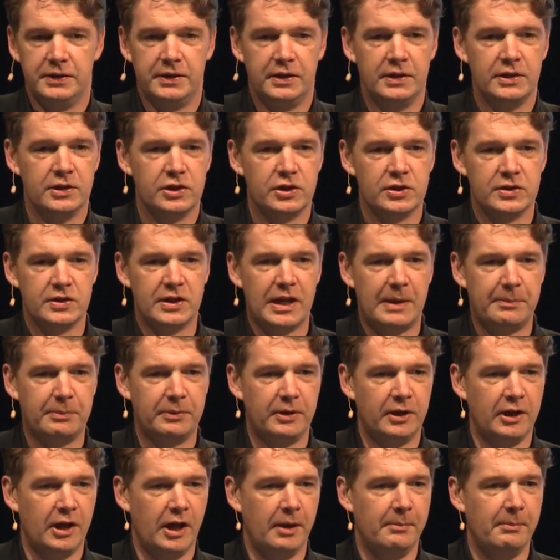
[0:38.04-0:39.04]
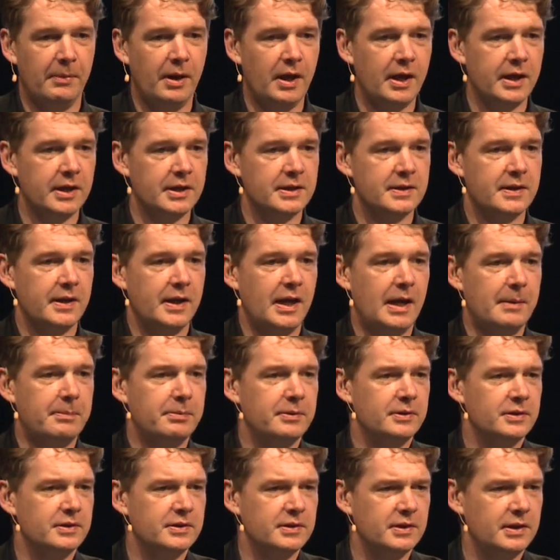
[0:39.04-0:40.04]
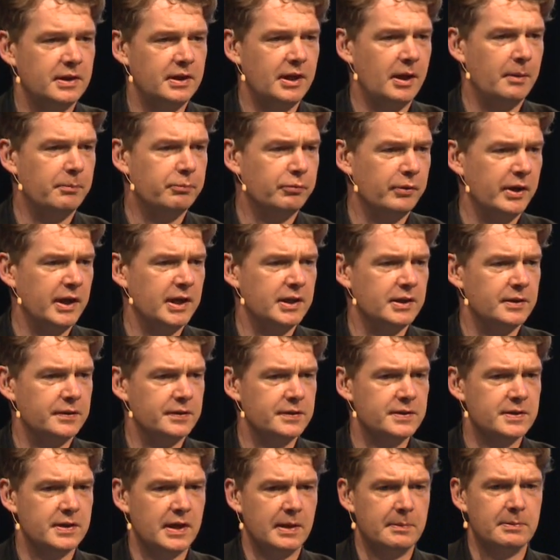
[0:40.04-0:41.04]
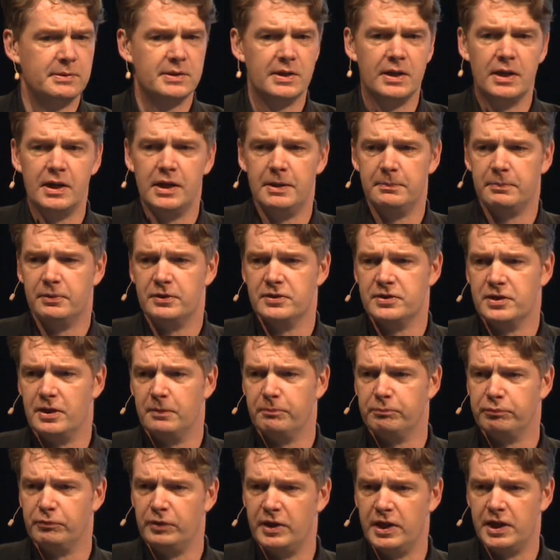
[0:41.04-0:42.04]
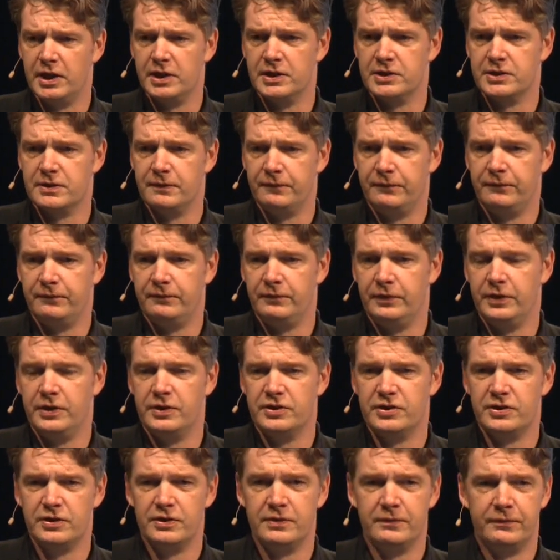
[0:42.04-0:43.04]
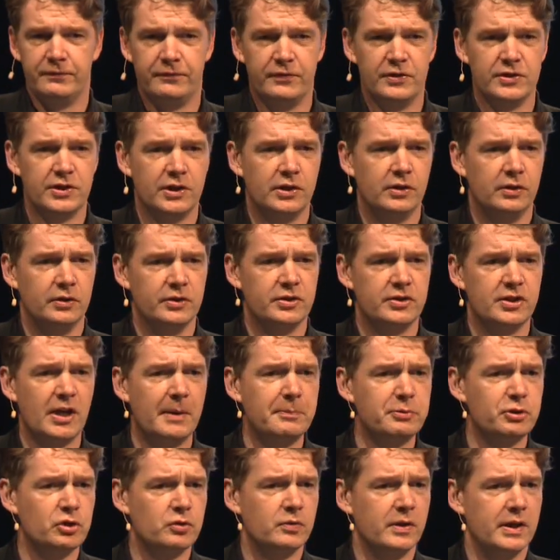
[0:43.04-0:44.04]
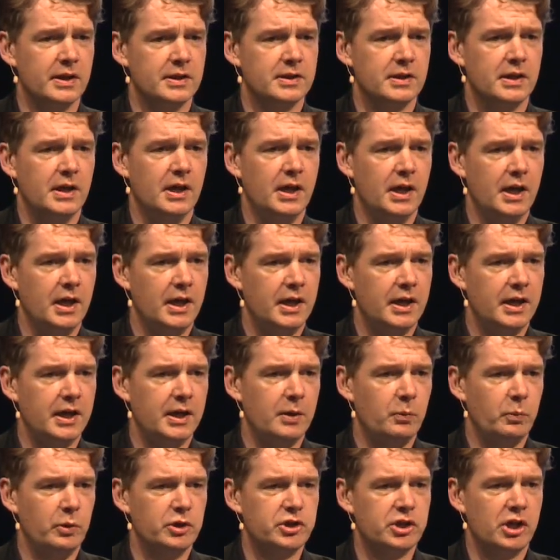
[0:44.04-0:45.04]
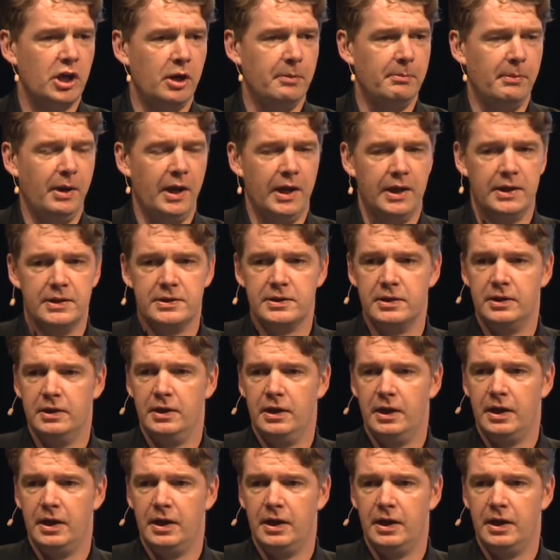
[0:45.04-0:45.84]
didn't just happen in our mind, they happened in our brain at the same time, because our brain is the physical substrate in which our mind